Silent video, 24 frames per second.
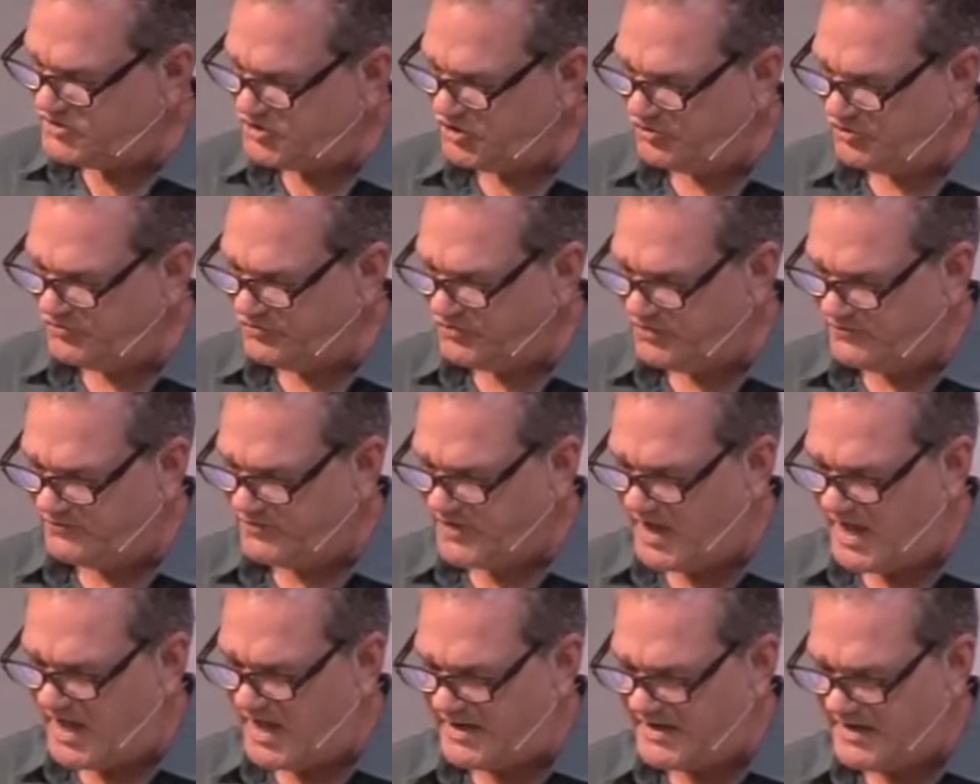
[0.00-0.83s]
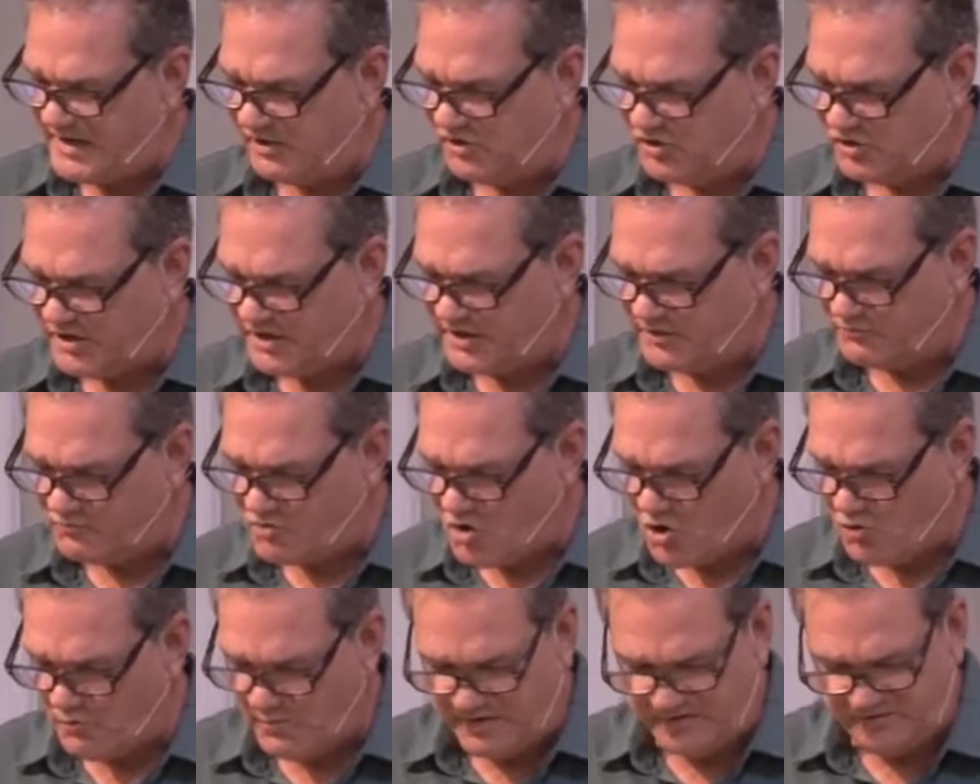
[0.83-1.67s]
children of God. Now look at
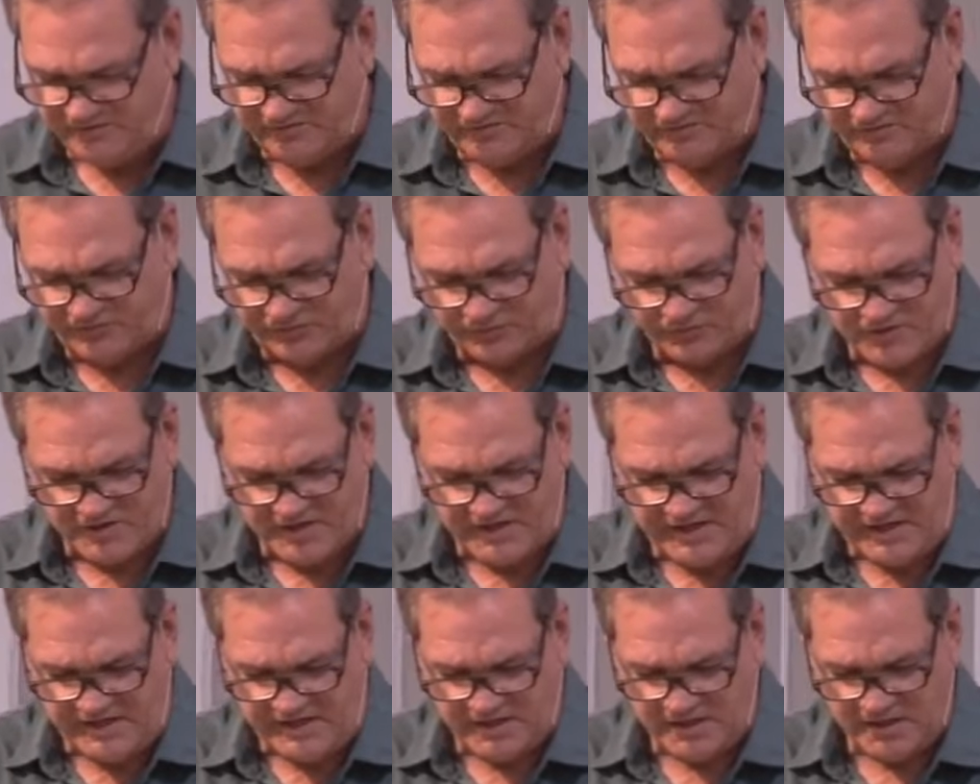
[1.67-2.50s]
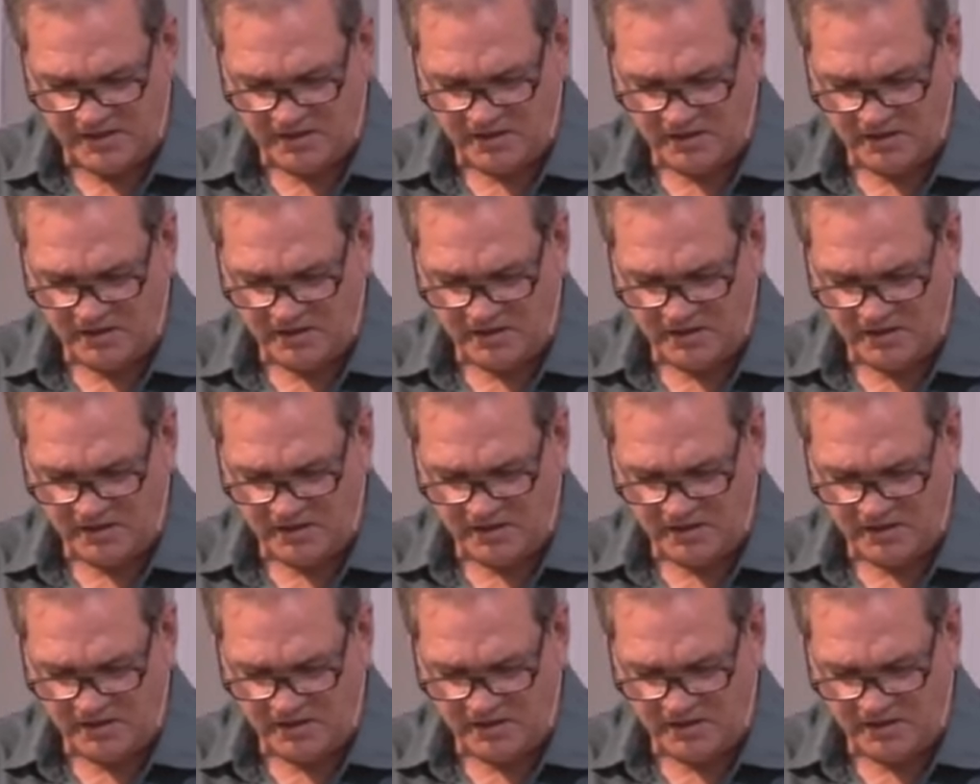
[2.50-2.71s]
Romans 3.